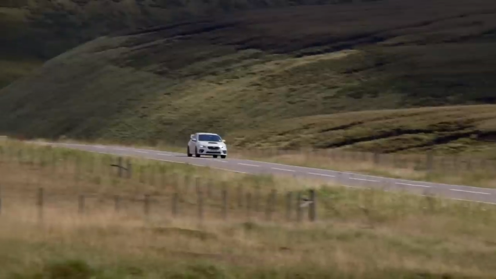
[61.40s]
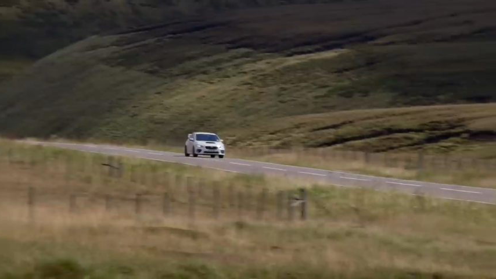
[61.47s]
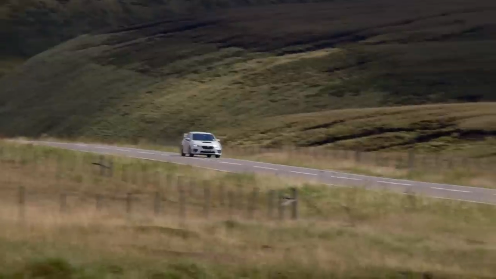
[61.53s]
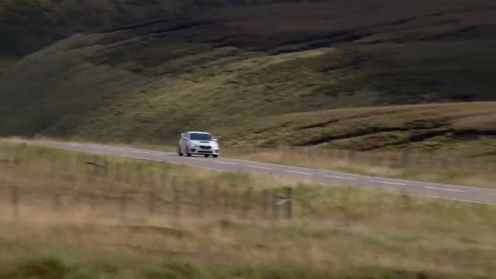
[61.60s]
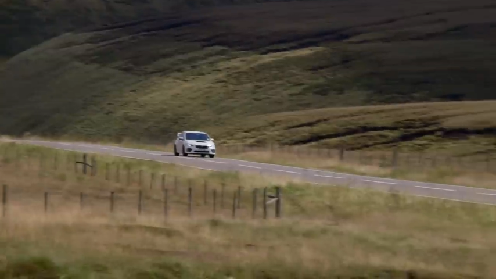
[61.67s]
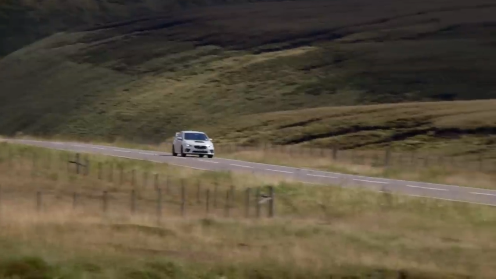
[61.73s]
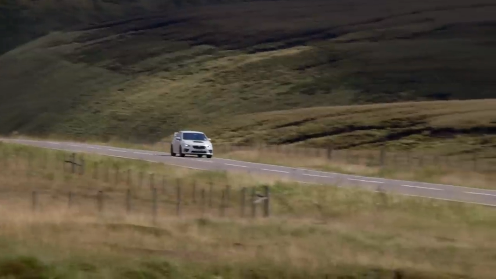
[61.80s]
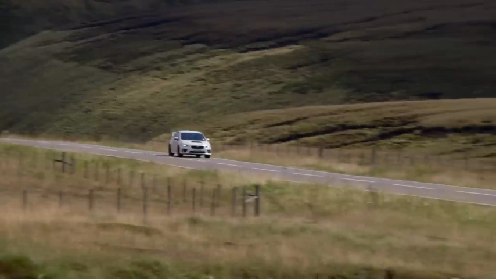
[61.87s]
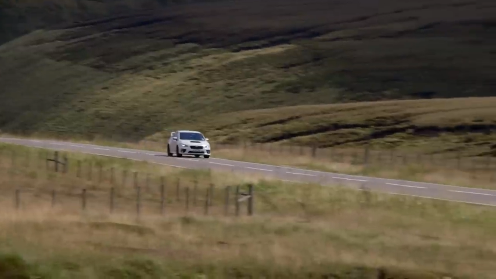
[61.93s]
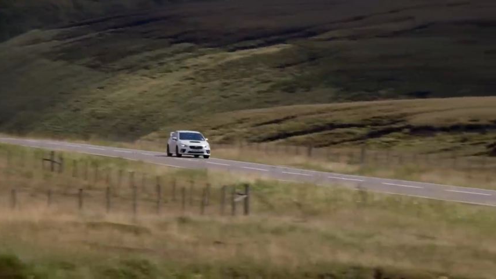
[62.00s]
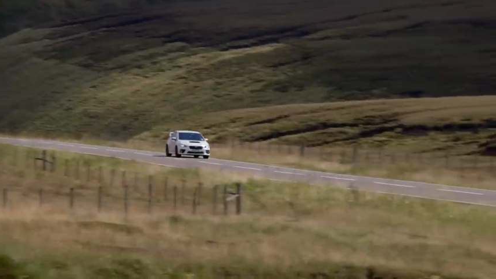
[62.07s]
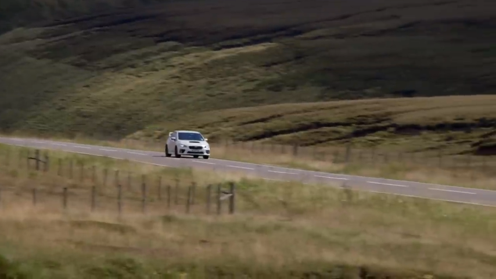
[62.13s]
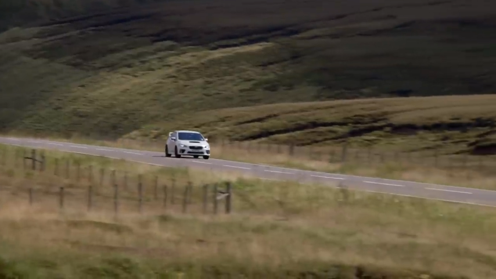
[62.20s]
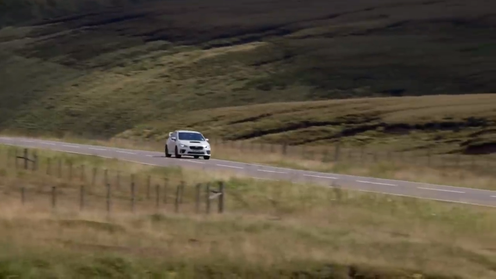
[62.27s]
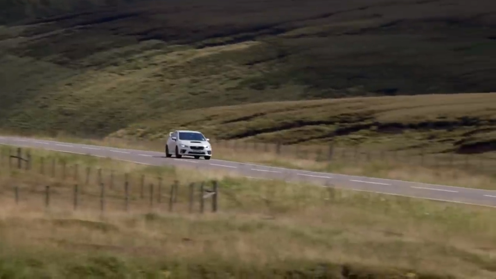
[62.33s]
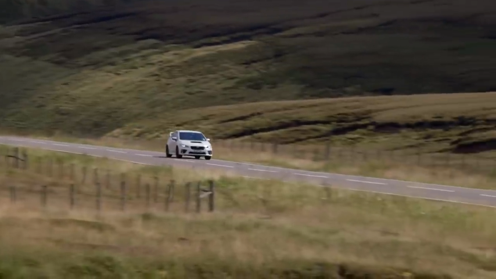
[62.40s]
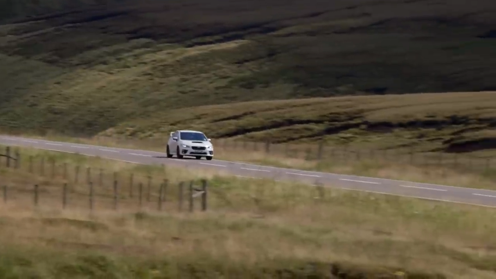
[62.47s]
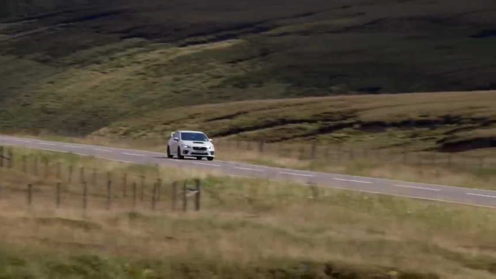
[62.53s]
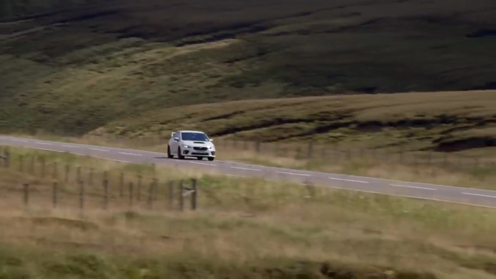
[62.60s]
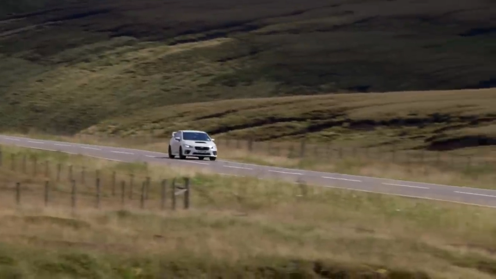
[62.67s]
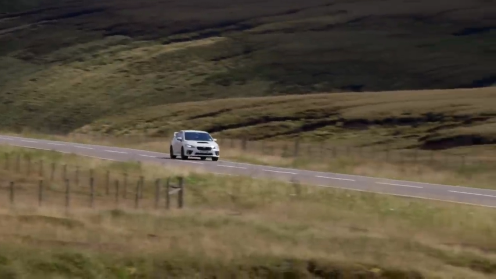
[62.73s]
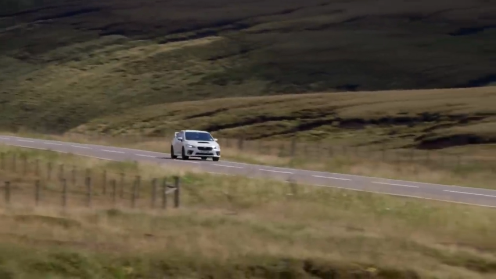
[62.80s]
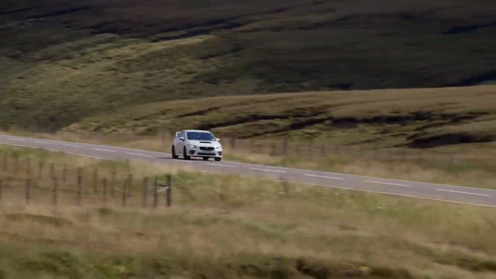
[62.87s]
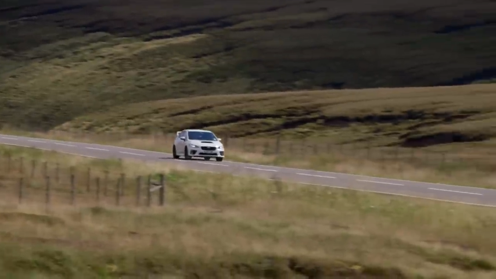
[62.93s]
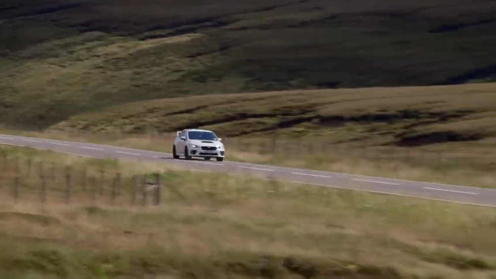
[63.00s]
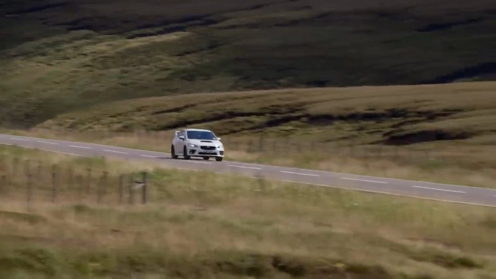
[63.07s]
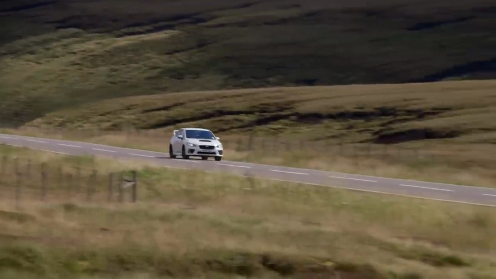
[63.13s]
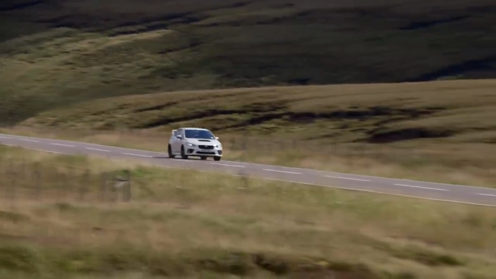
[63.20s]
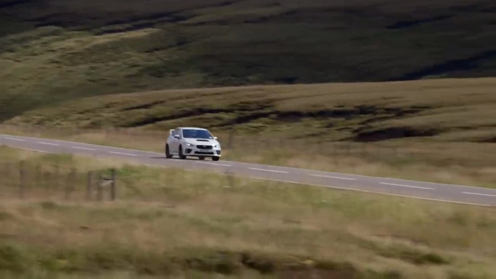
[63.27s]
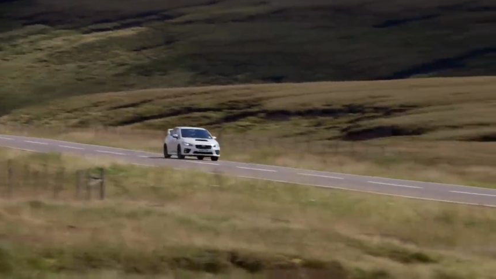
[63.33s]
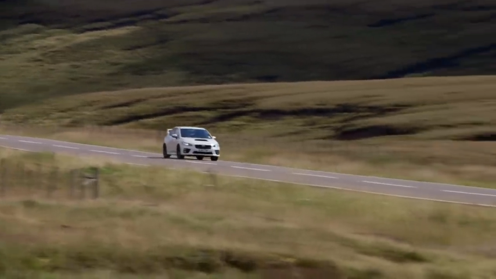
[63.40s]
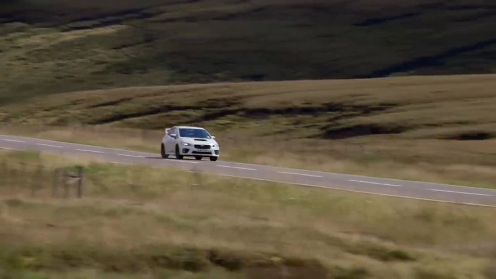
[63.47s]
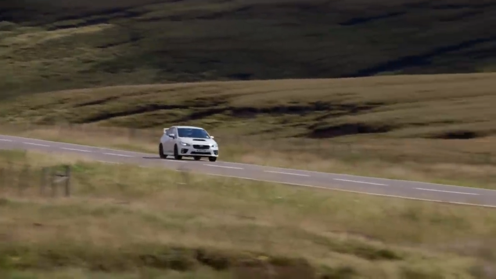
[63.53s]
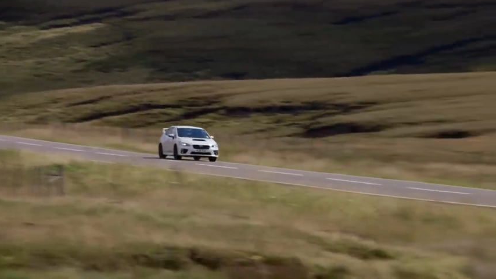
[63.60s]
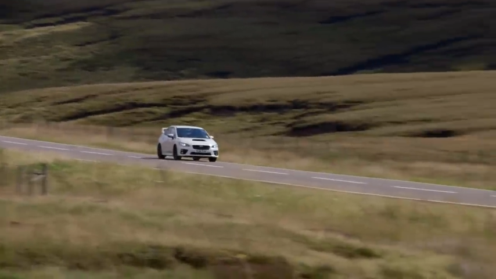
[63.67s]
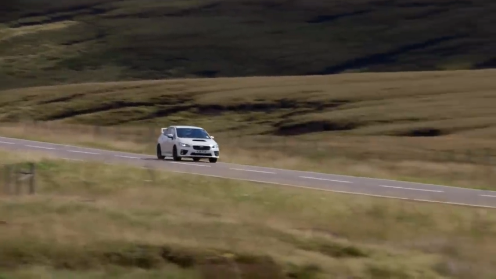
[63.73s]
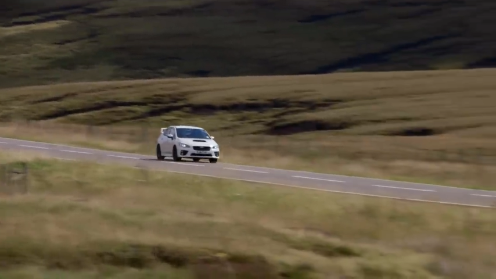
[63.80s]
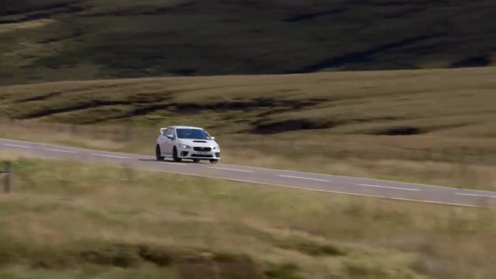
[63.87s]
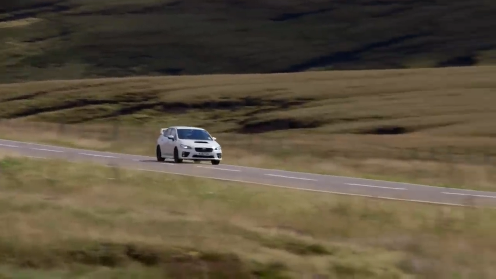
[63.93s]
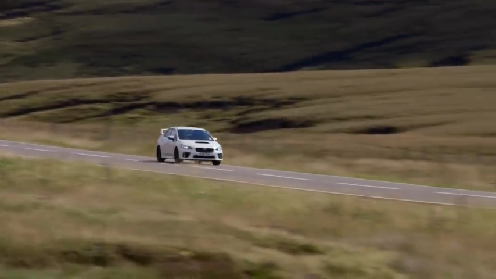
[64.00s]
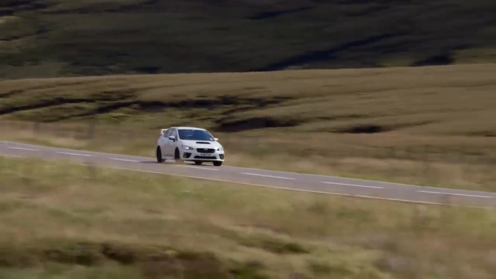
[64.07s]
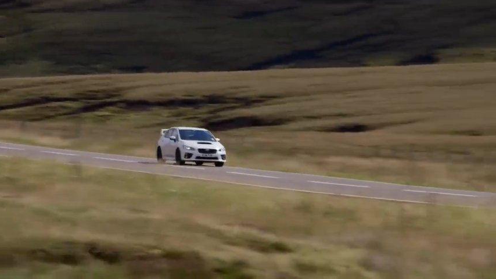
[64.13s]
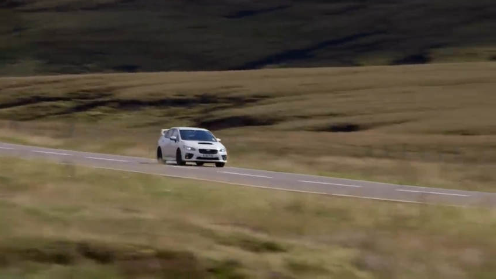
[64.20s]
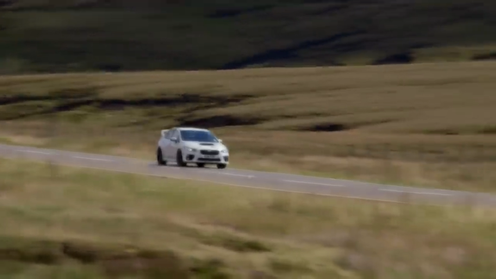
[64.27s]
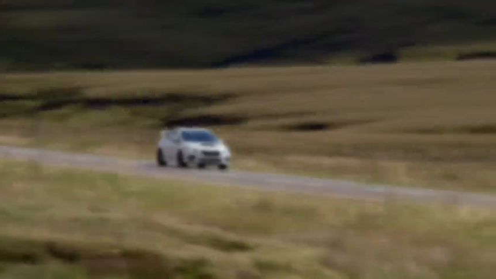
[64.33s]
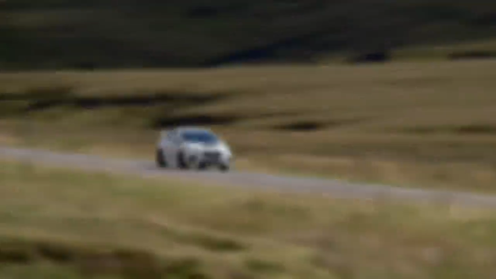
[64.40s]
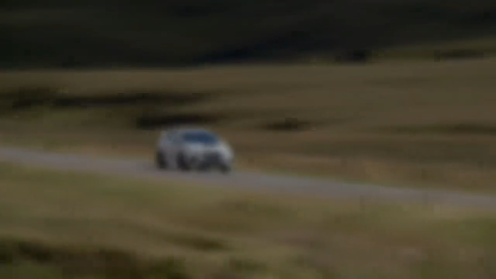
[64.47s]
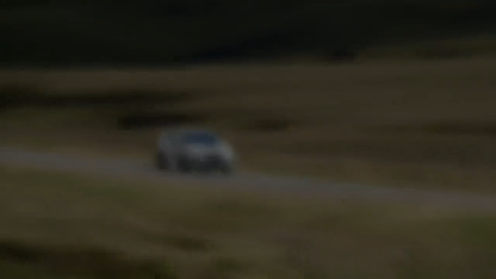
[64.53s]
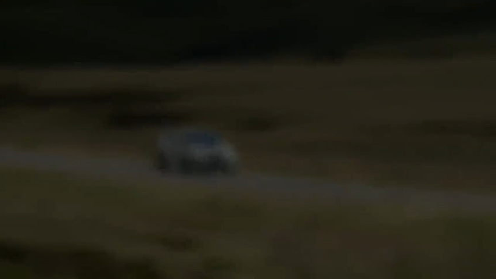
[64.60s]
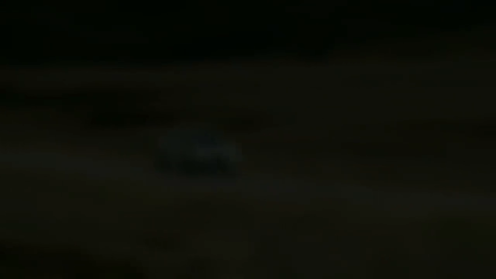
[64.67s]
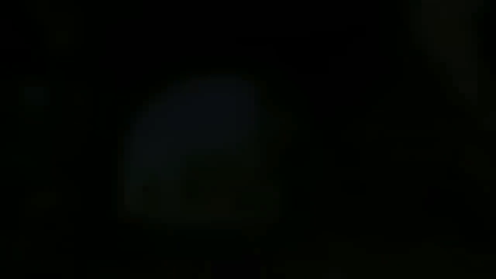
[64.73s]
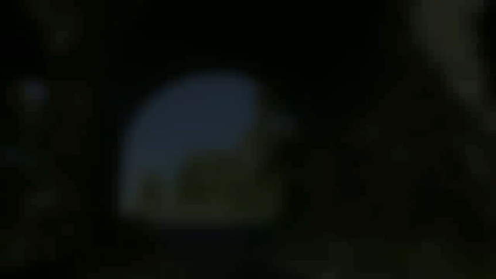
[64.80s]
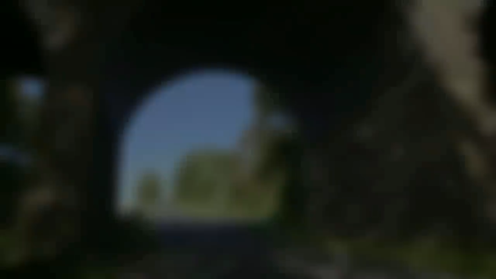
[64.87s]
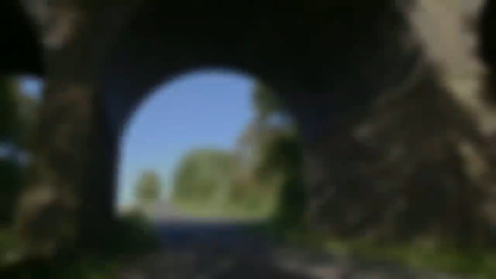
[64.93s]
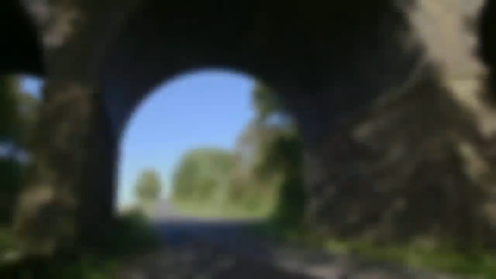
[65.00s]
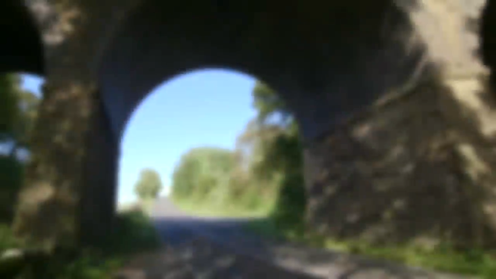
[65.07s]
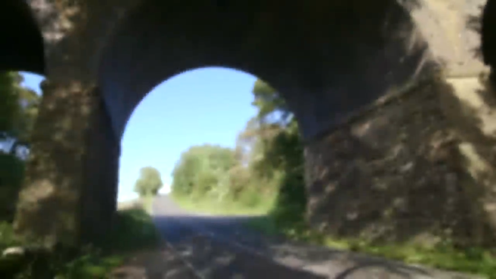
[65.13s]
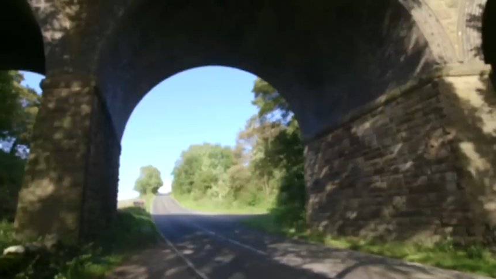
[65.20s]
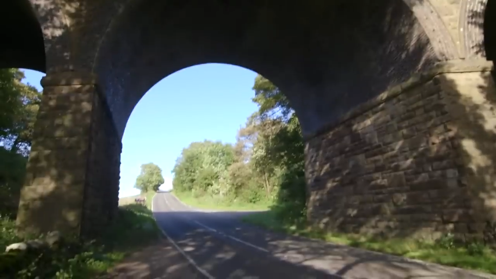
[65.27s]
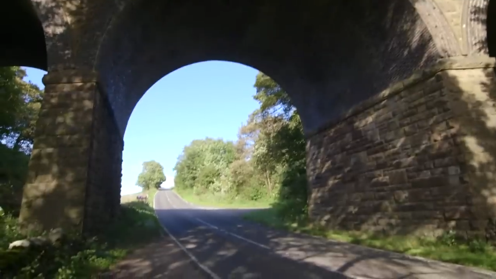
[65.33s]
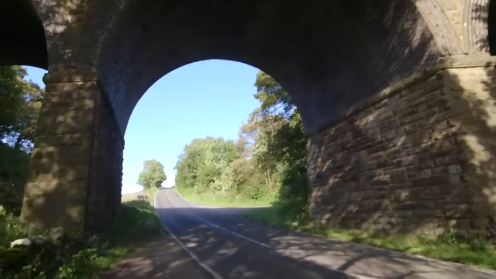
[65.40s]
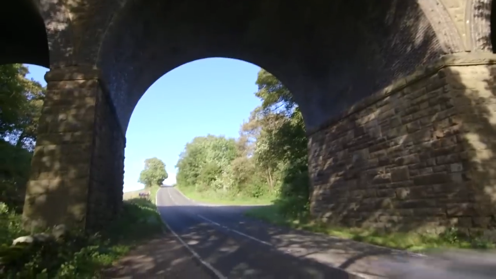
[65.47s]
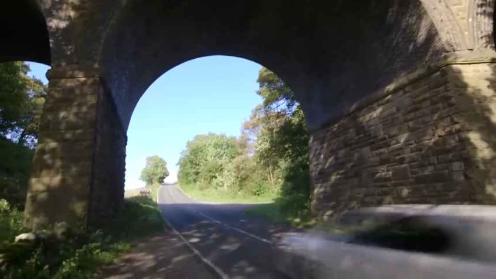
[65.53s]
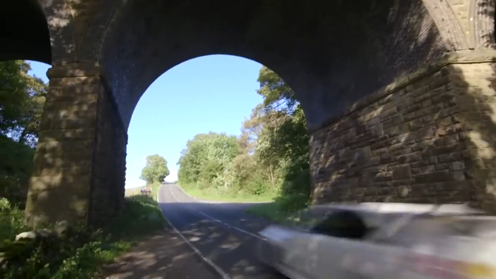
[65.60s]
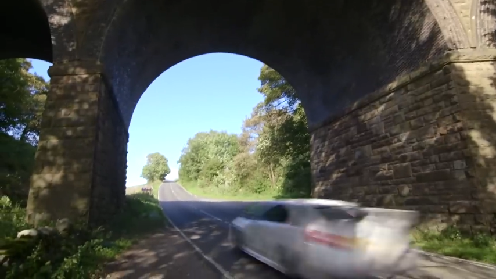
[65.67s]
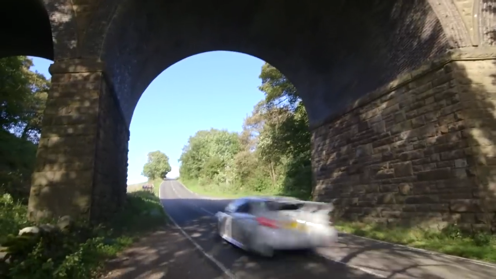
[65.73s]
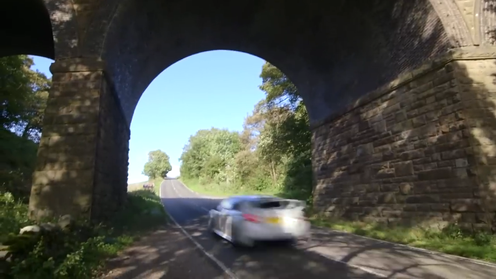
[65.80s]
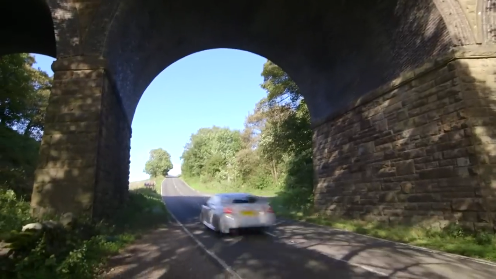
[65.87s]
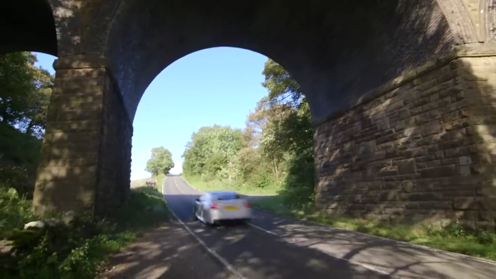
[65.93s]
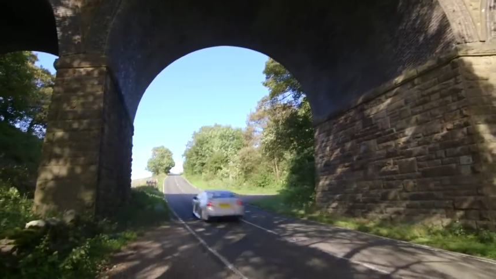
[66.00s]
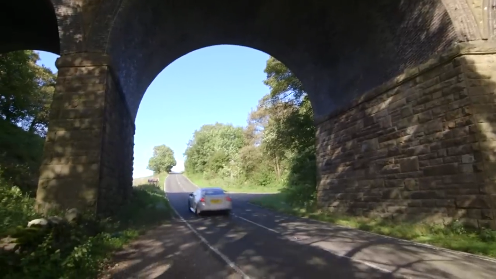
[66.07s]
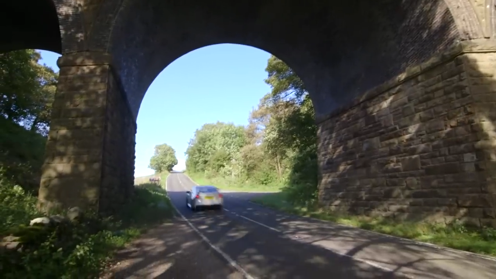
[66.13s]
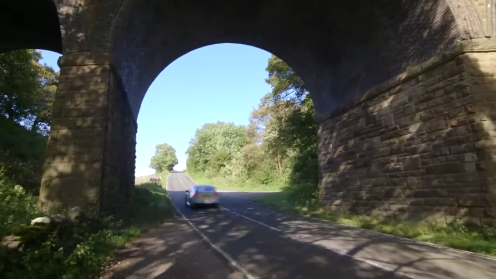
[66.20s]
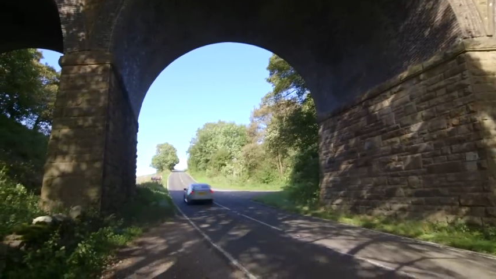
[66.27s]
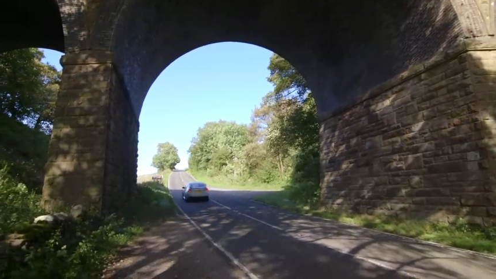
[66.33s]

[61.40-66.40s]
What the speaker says: Nobody's mouth can be seen.